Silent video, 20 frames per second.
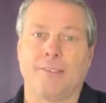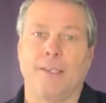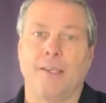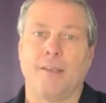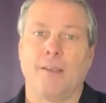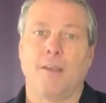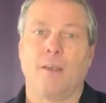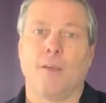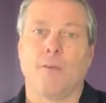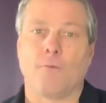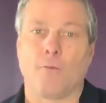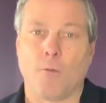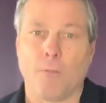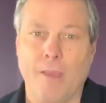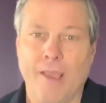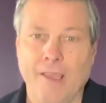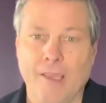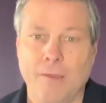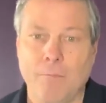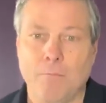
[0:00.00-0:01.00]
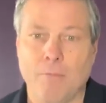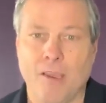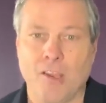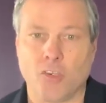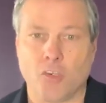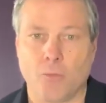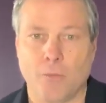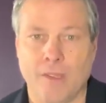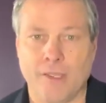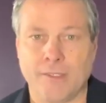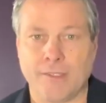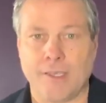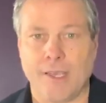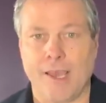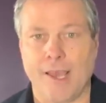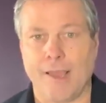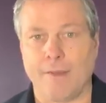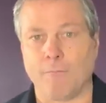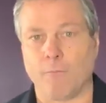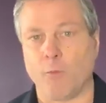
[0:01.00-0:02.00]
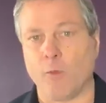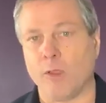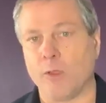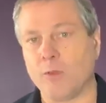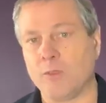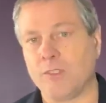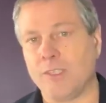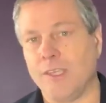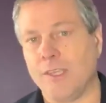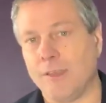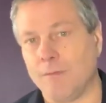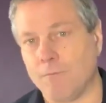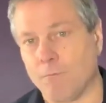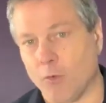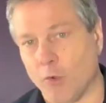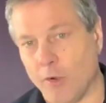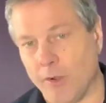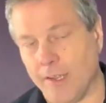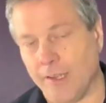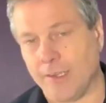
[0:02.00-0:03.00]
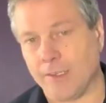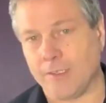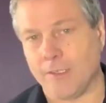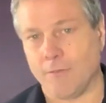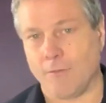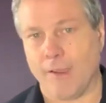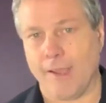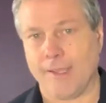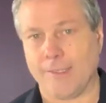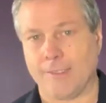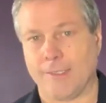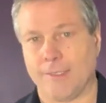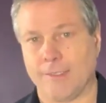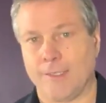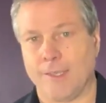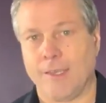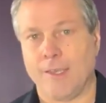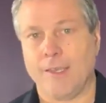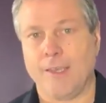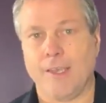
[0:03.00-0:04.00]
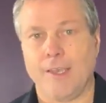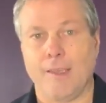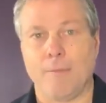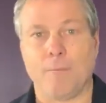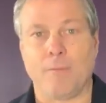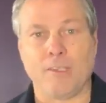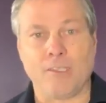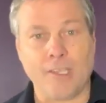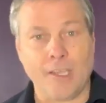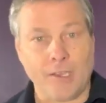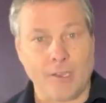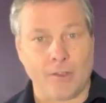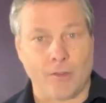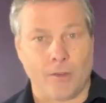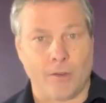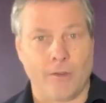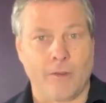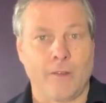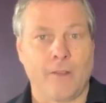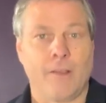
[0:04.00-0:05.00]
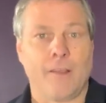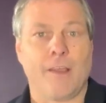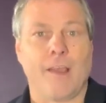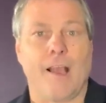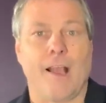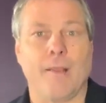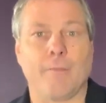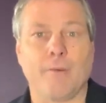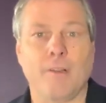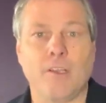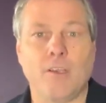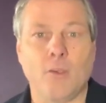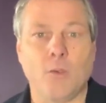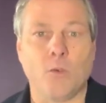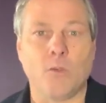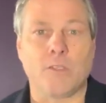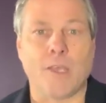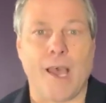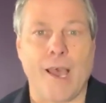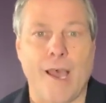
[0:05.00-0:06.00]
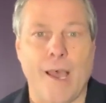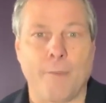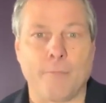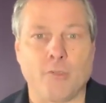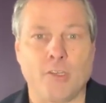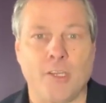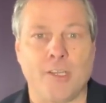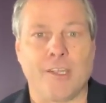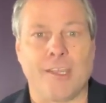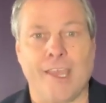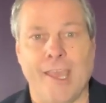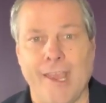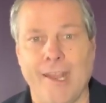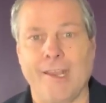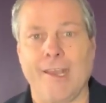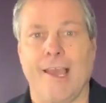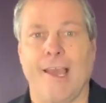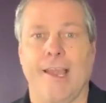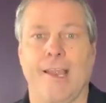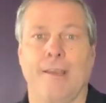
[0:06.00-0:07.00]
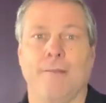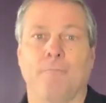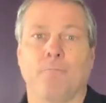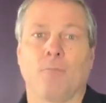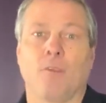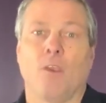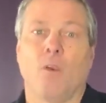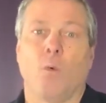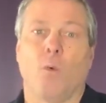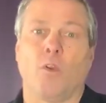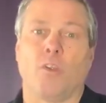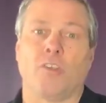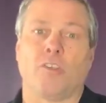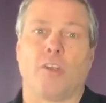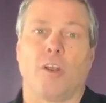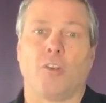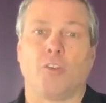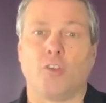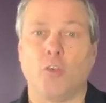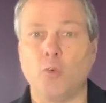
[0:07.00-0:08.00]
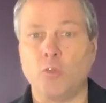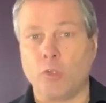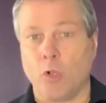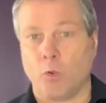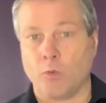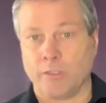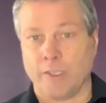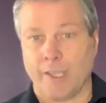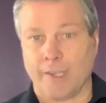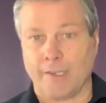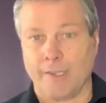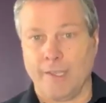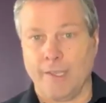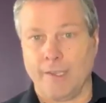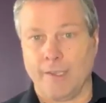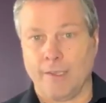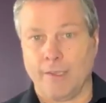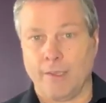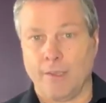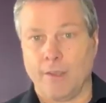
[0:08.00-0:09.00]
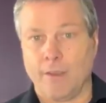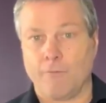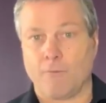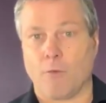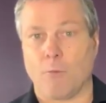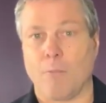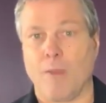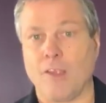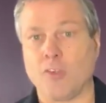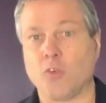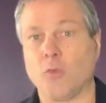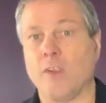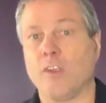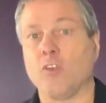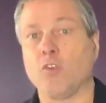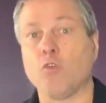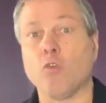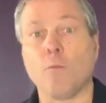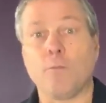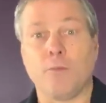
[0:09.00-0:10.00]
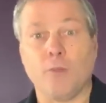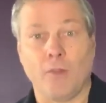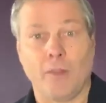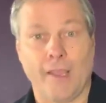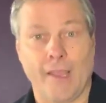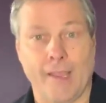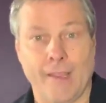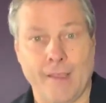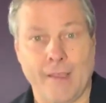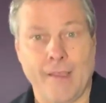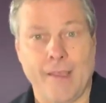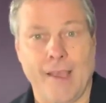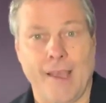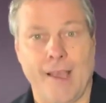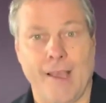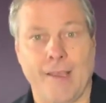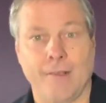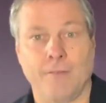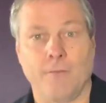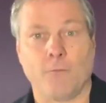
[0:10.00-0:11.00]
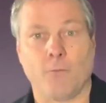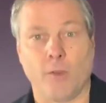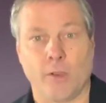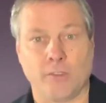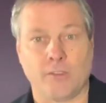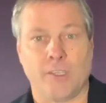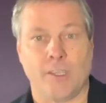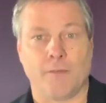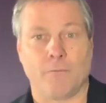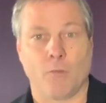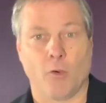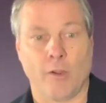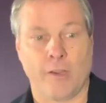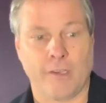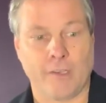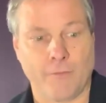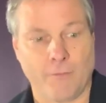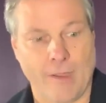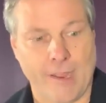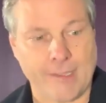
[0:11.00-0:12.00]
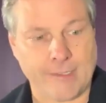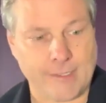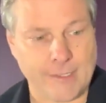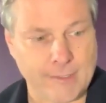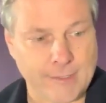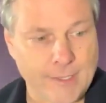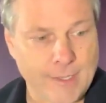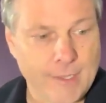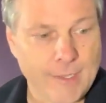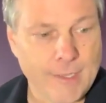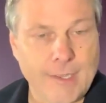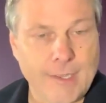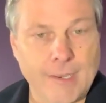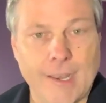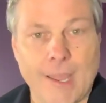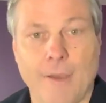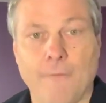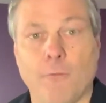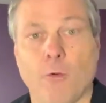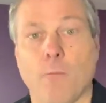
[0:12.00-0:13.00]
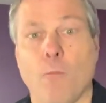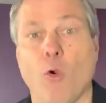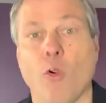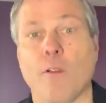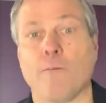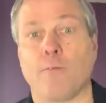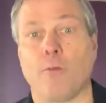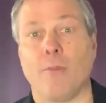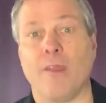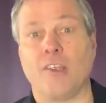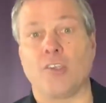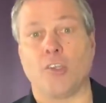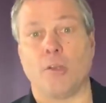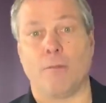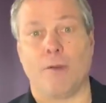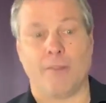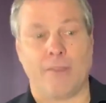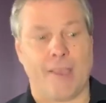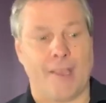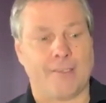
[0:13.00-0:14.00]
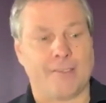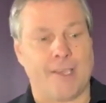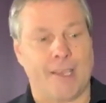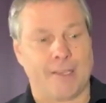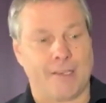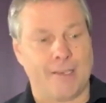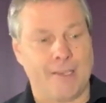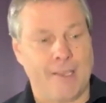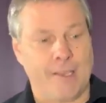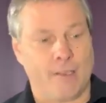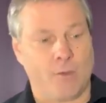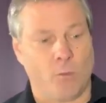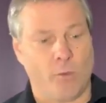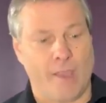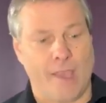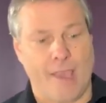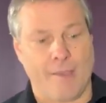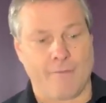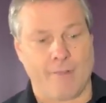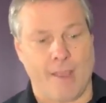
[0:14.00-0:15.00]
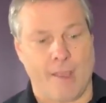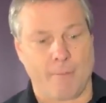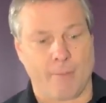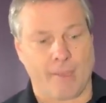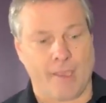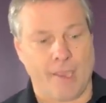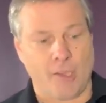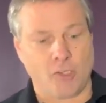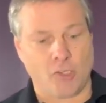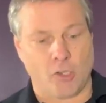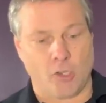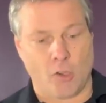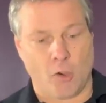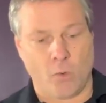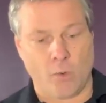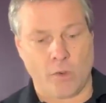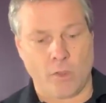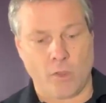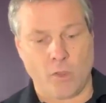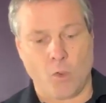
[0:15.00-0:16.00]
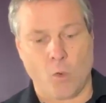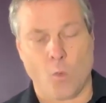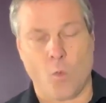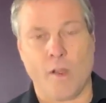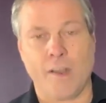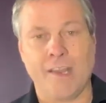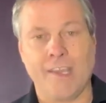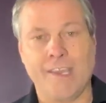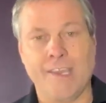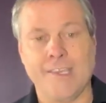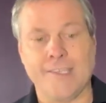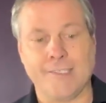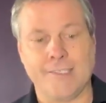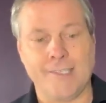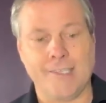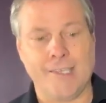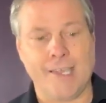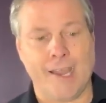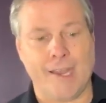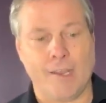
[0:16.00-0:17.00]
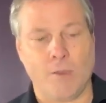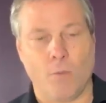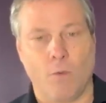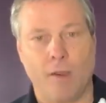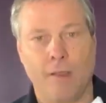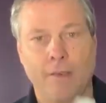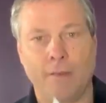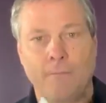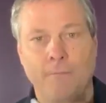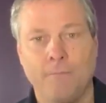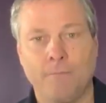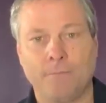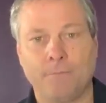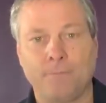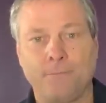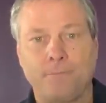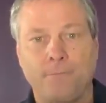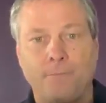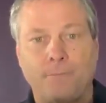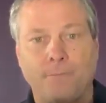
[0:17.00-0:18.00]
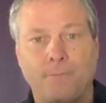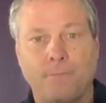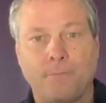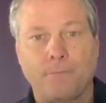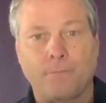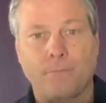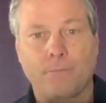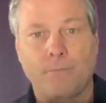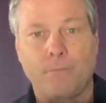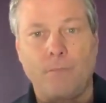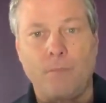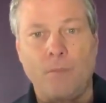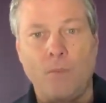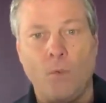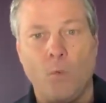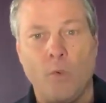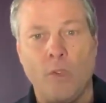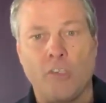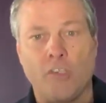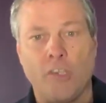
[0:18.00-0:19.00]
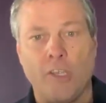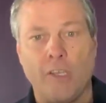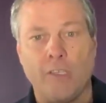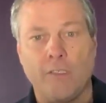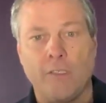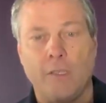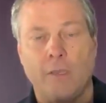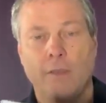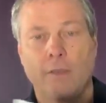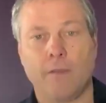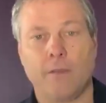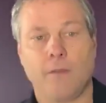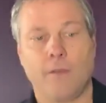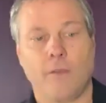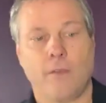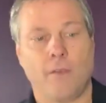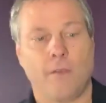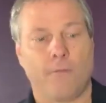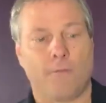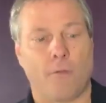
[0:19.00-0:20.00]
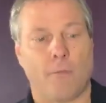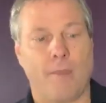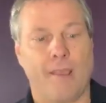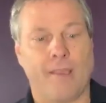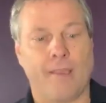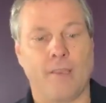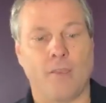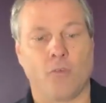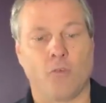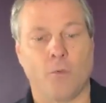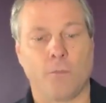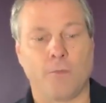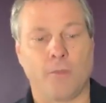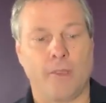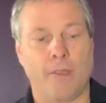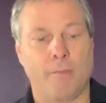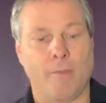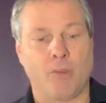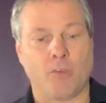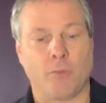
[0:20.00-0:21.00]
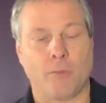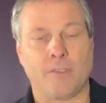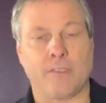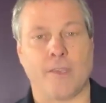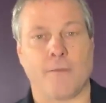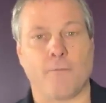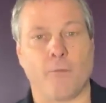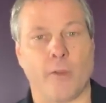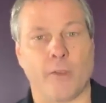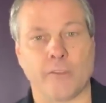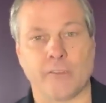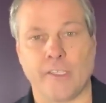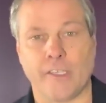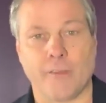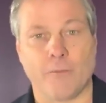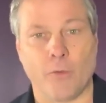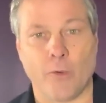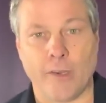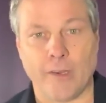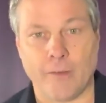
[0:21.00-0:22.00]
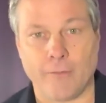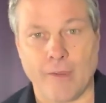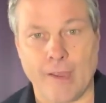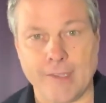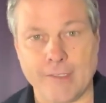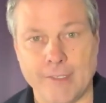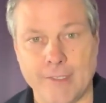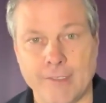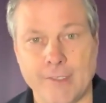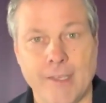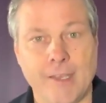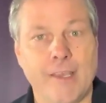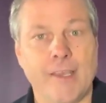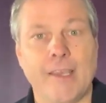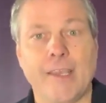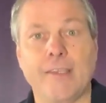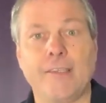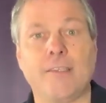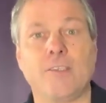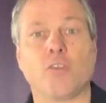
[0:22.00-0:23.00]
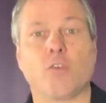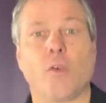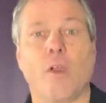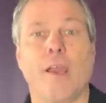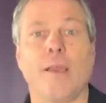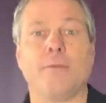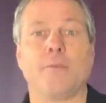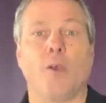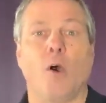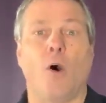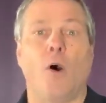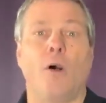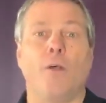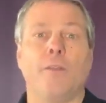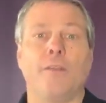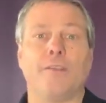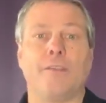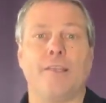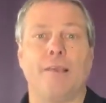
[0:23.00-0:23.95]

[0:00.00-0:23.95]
it for making measurements on frequency converting devices. In particular, I'm going to use option K9, which is our two-tone technique for measuring group delay on frequency converting devices. Now, for more information about that technique, we have an application note, 1EZ81, which is for making group delay measurements on frequency converting devices. It describes all the